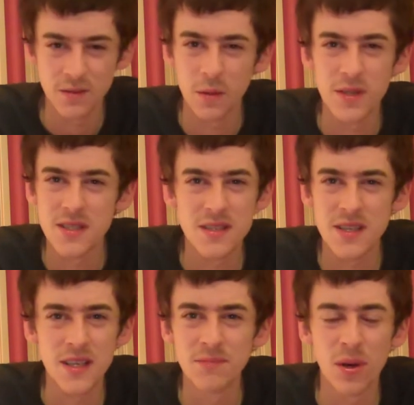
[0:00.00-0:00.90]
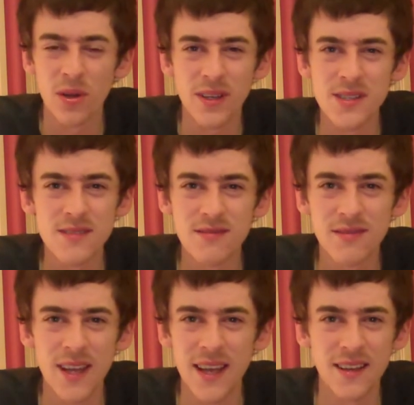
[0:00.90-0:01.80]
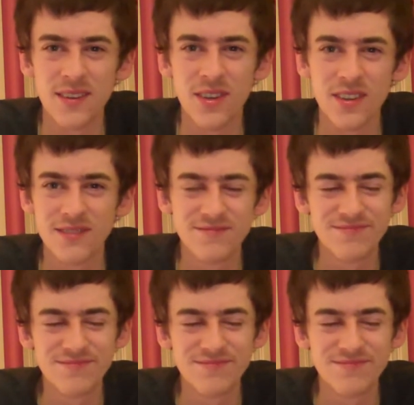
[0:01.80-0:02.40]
not what I wanted to say. Bollocks. Tits.